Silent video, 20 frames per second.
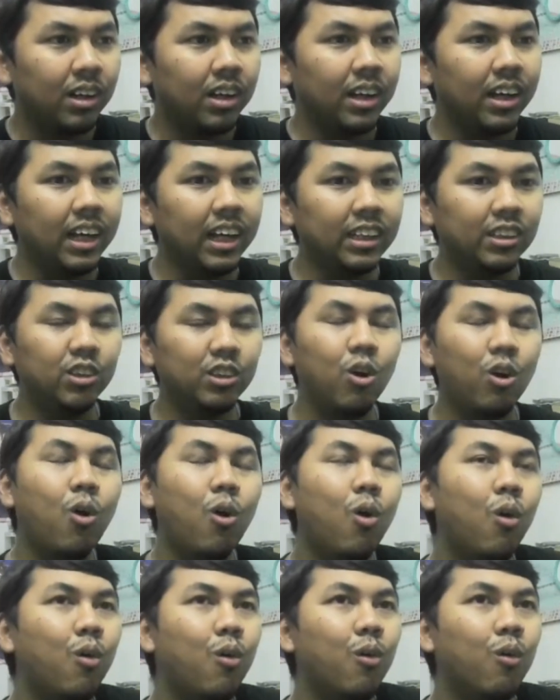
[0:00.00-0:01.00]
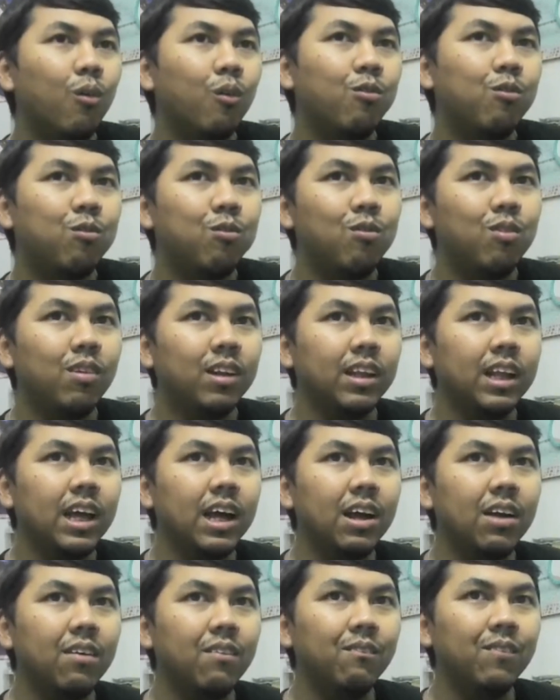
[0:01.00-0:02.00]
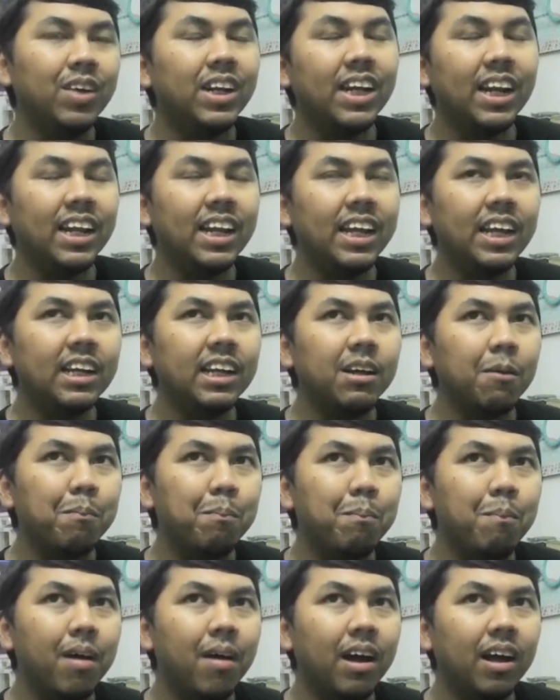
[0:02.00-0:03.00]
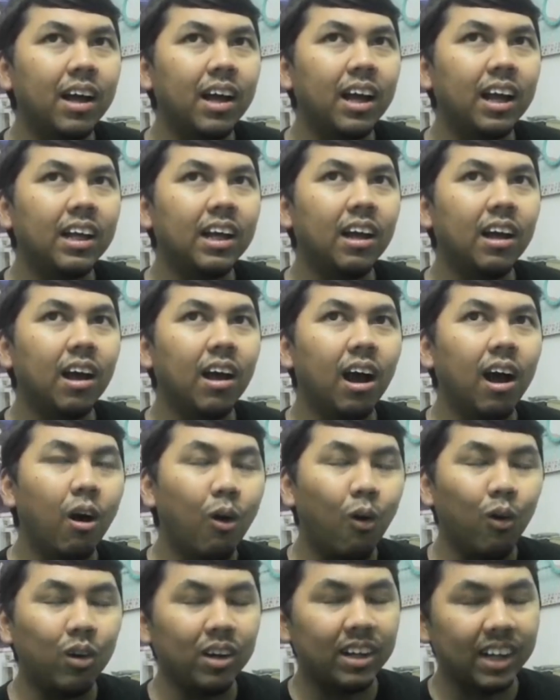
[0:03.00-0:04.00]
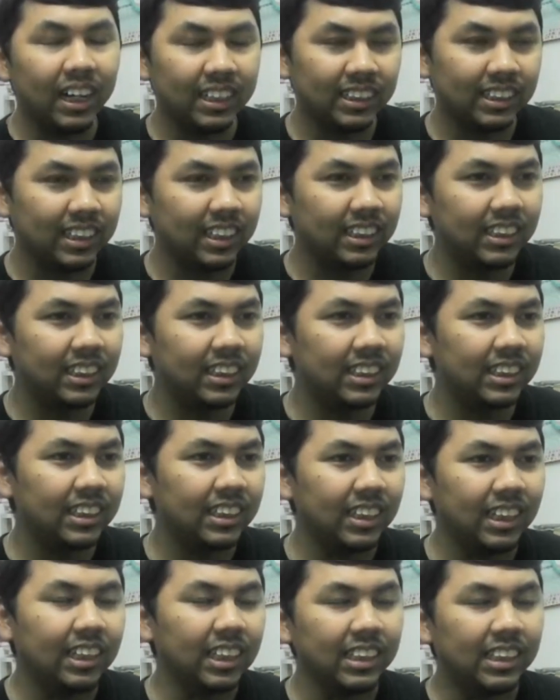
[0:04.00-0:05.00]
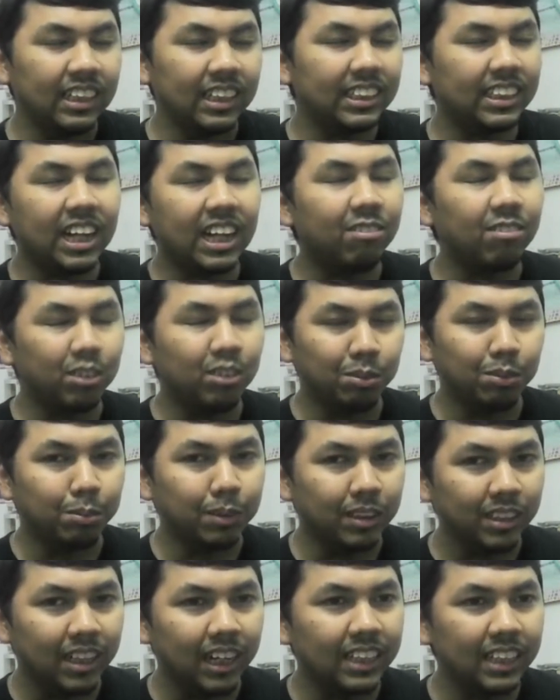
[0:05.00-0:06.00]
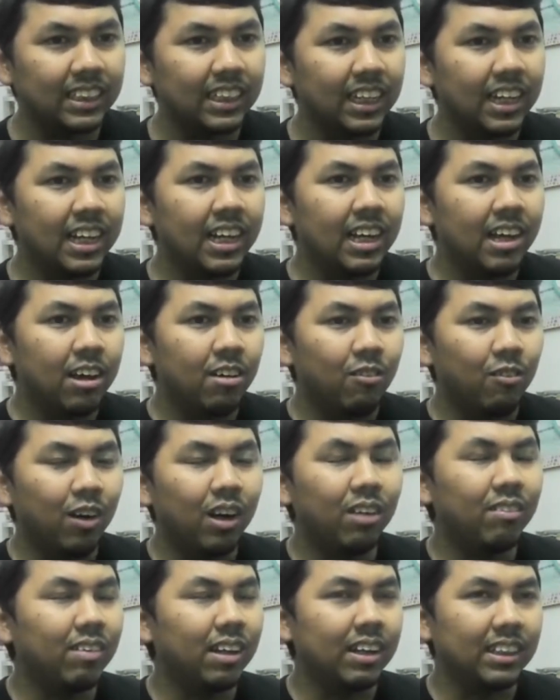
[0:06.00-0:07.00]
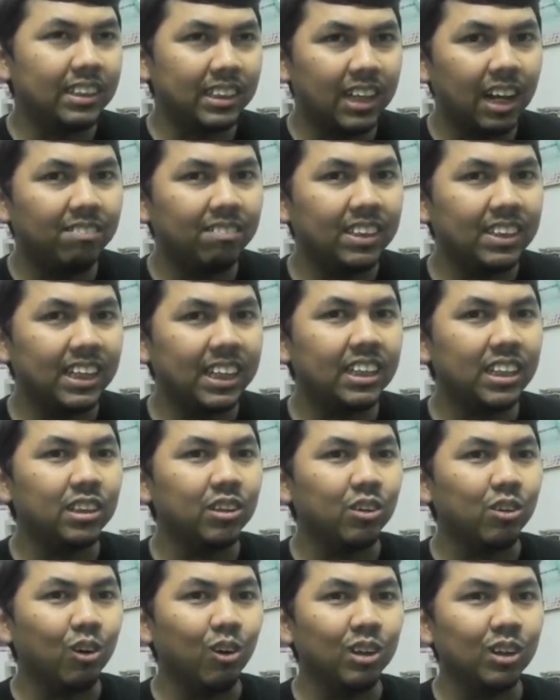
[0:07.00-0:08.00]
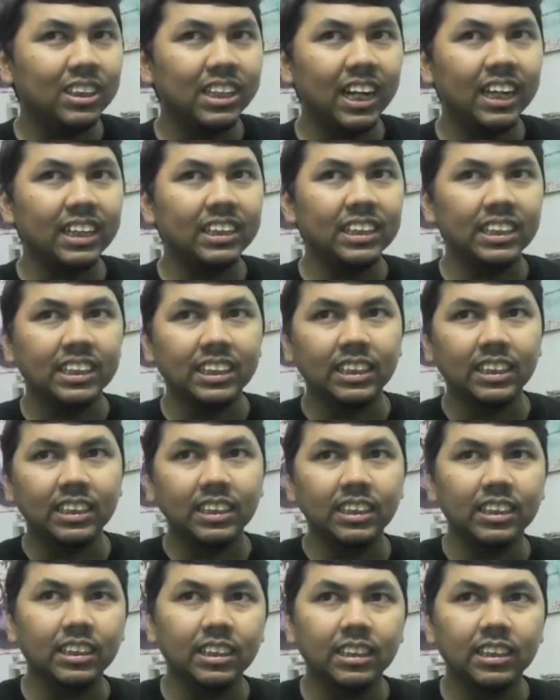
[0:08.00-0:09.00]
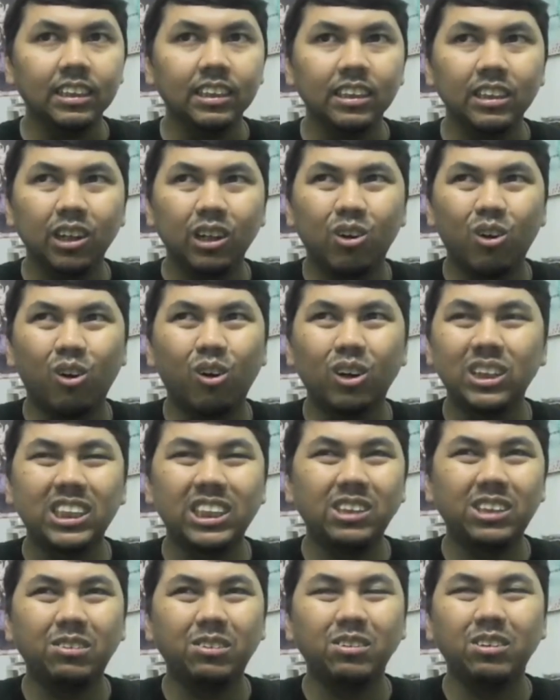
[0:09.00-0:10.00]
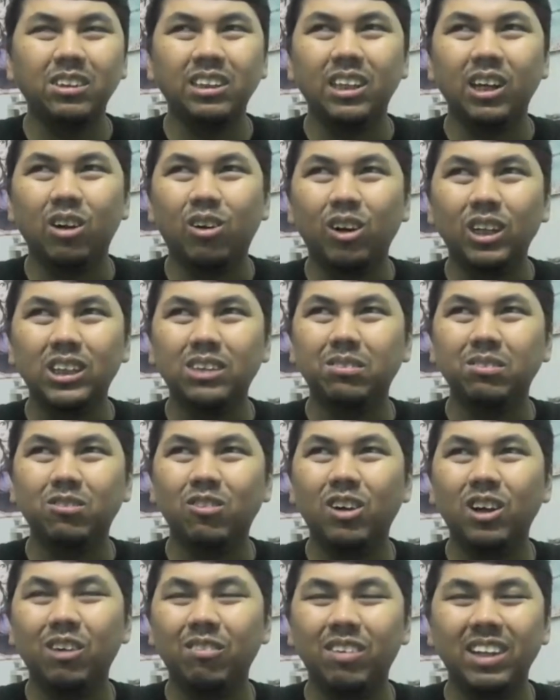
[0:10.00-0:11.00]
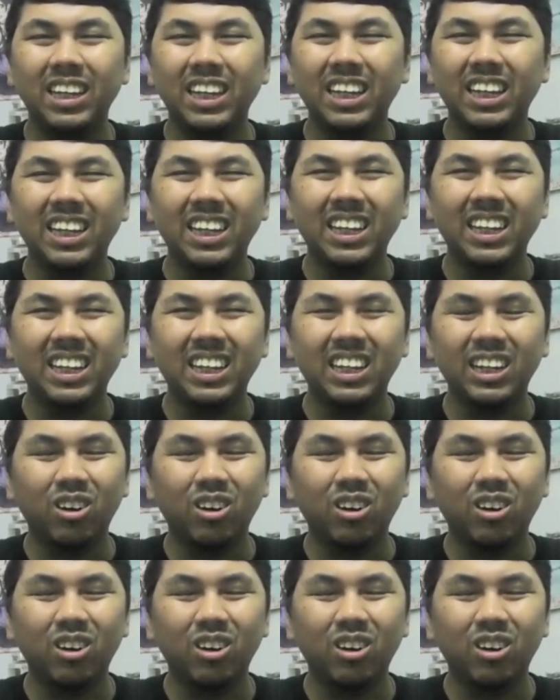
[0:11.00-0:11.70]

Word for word: and so the Media Link uh, organizers, the, the staff to be precise, one of the staff decided to contact the the cos the cos one of the the